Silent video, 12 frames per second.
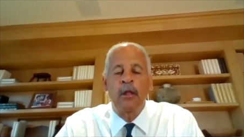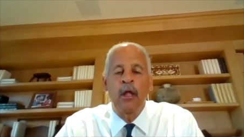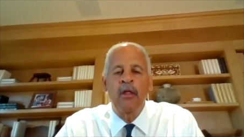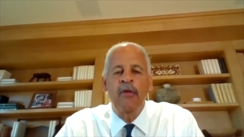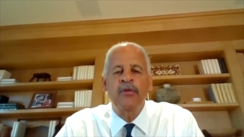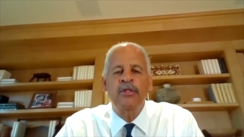
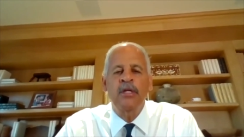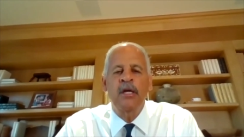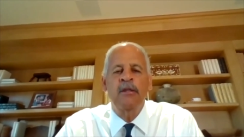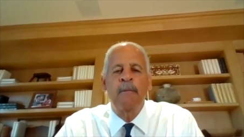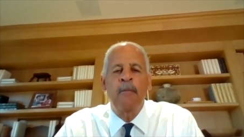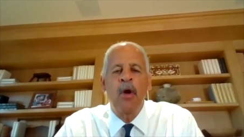All of a
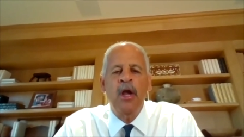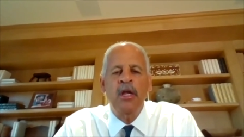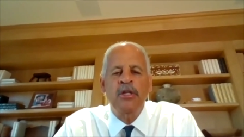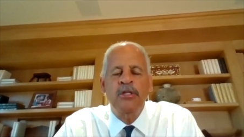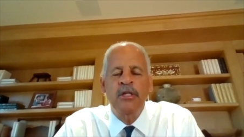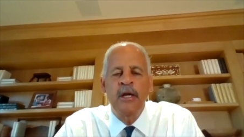sudden, the
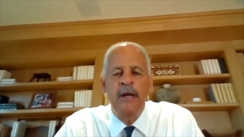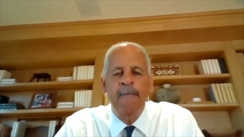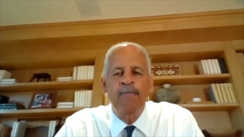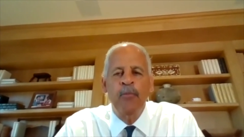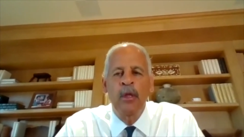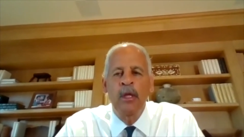market
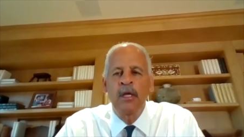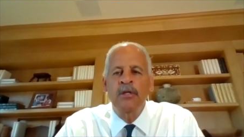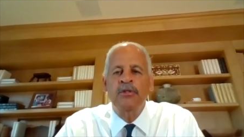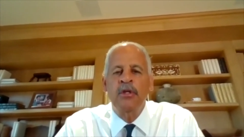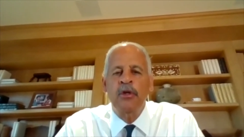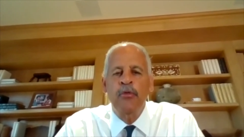share
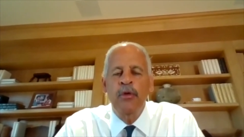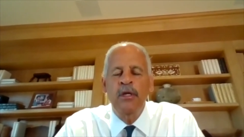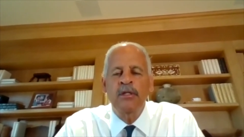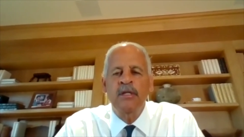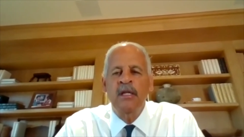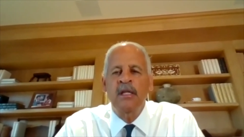is
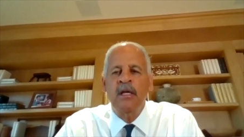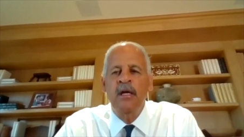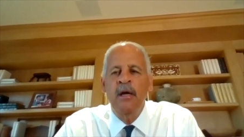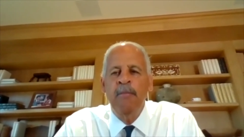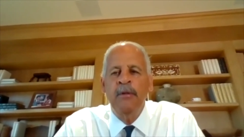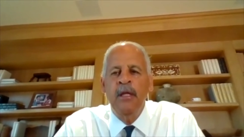decreased, and the
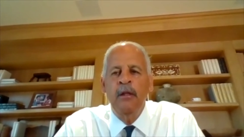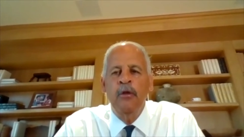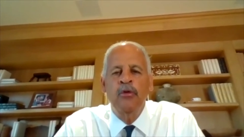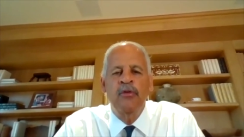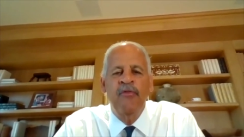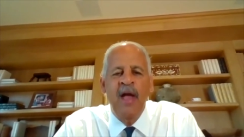company
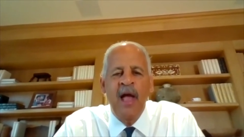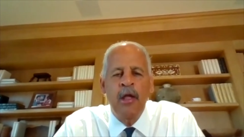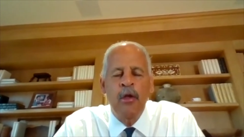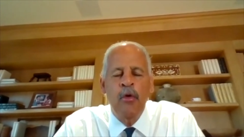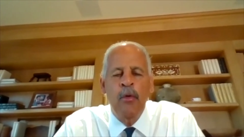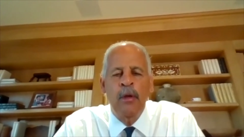lose
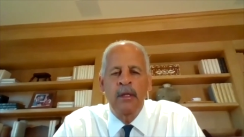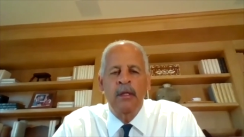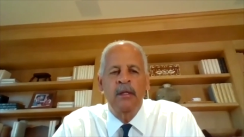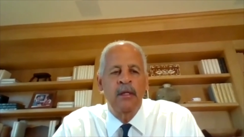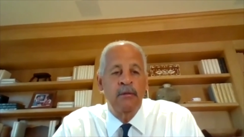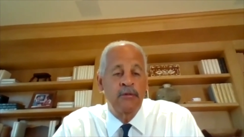value,
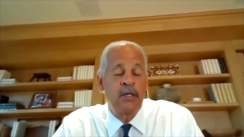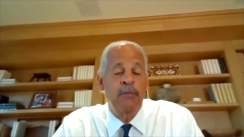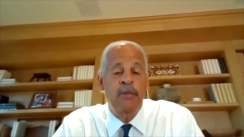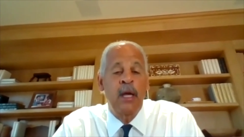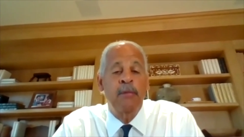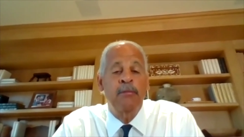and
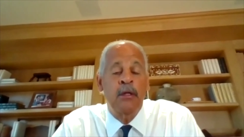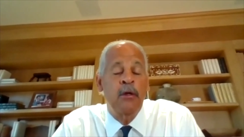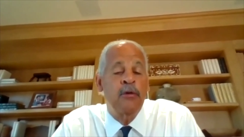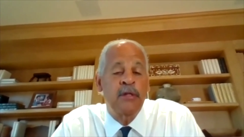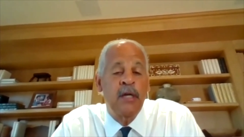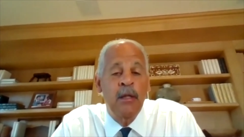sometimes
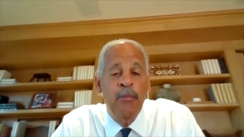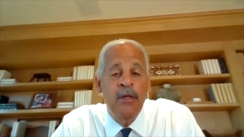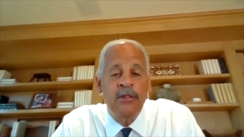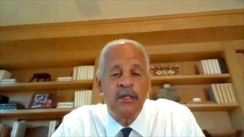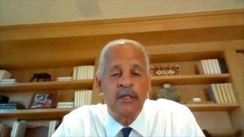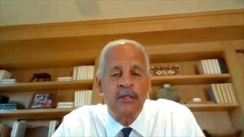it goes out of
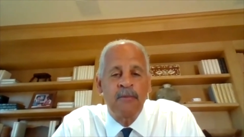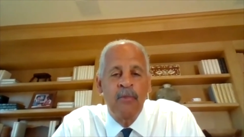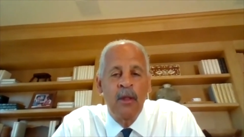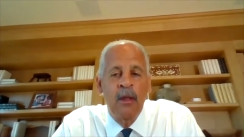business